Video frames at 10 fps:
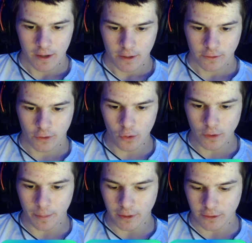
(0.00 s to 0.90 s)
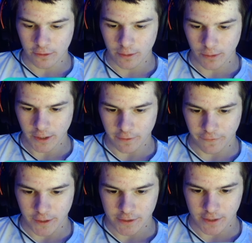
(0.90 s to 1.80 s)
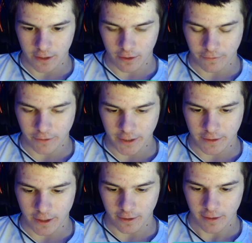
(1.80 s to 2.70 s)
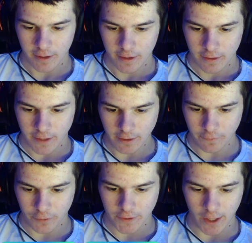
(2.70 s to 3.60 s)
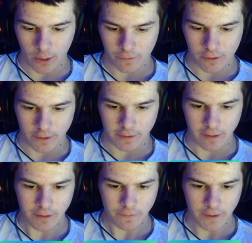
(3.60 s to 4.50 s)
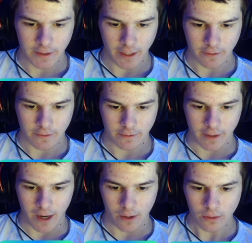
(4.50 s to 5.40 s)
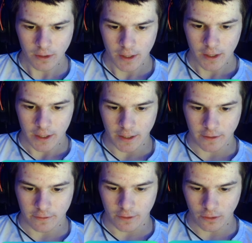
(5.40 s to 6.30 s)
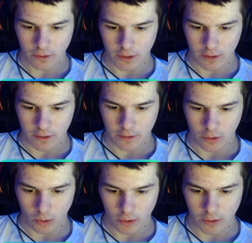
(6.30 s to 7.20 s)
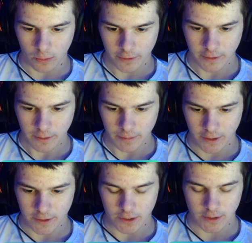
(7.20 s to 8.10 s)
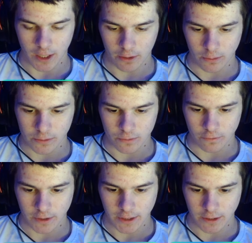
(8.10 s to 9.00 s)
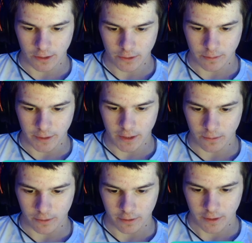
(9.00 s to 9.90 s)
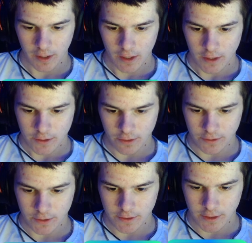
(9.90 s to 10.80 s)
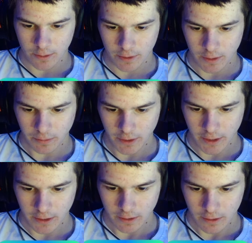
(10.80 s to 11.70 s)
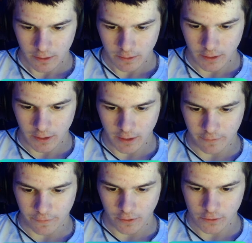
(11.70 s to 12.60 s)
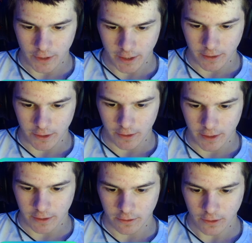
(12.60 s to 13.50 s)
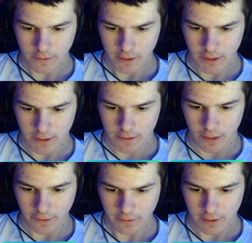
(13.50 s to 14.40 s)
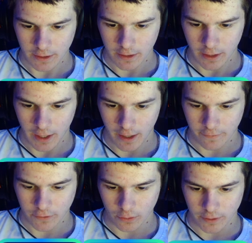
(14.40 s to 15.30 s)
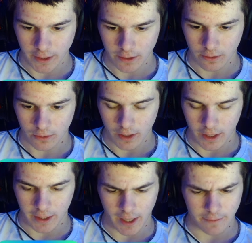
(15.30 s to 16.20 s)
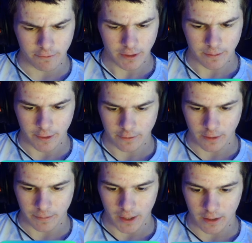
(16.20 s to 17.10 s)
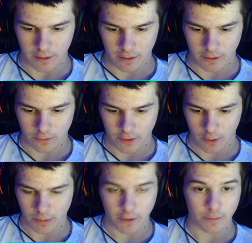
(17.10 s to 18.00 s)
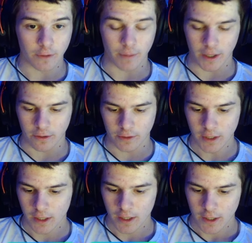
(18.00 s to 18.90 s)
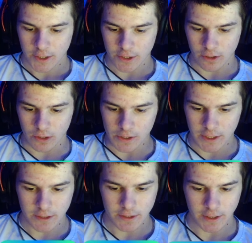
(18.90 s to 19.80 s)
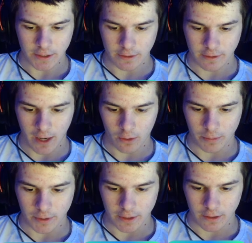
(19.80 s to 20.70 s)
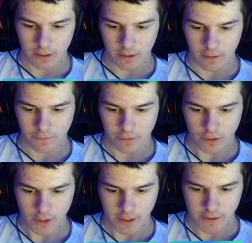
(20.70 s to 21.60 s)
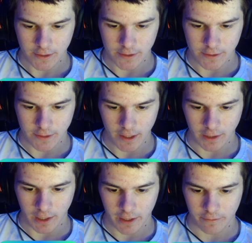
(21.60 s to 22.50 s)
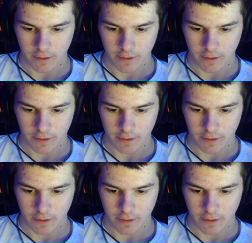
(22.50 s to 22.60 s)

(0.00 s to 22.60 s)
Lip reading: to the Balloon, and we're going to finish that off right there. That's a free tower for us. Even if he gets this tower, it's still totally worth it because our tower was really low to begin with. So as you can see, we're going to play the Inferno Dragon here, and it looks like he doesn't have Tornado, and I really messed up that Tornado placement of my own. So he's going to get the tower, but the Inferno Dragon's going to stay alive,